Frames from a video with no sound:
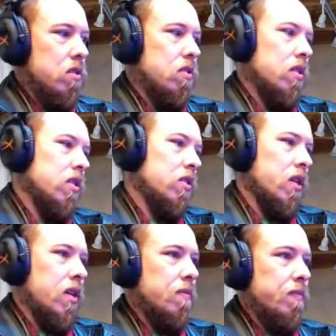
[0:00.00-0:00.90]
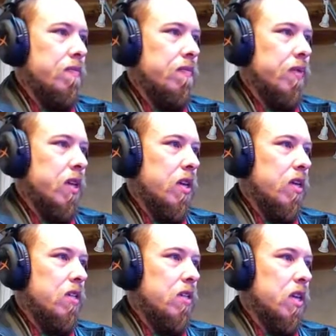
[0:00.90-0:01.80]
That's okay. Yeah,
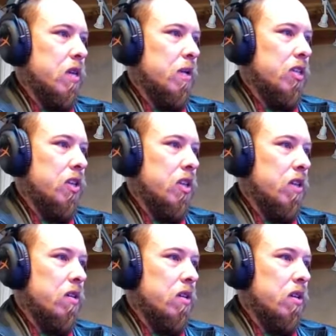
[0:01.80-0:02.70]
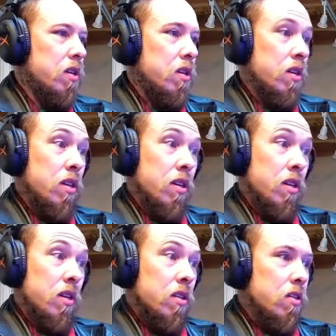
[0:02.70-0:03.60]
it's not gonna match anything.
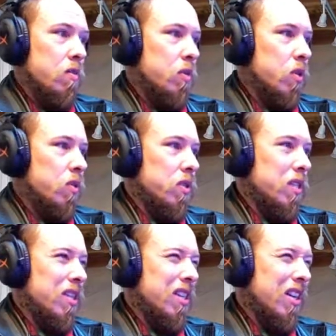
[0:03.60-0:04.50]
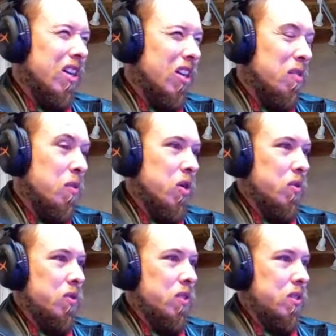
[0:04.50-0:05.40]
Almost.
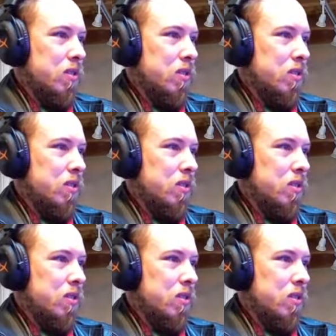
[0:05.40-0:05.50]
Almost.